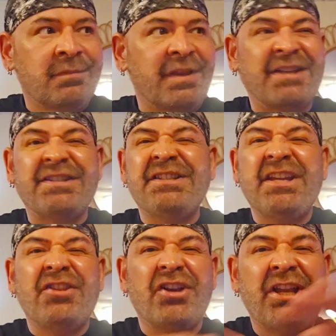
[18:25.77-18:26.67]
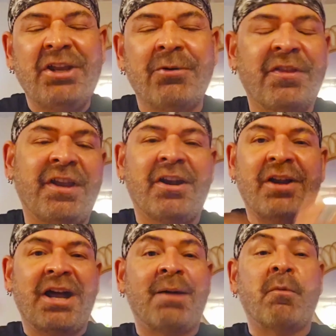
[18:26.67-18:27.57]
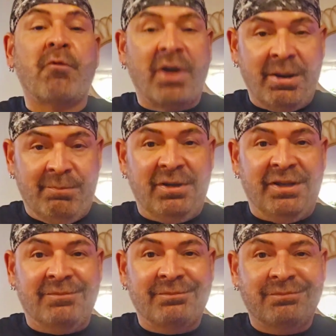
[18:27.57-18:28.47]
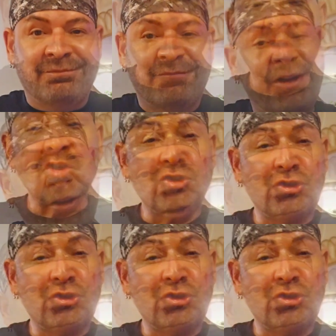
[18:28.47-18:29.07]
That's neither here or there. I'm rambling right now.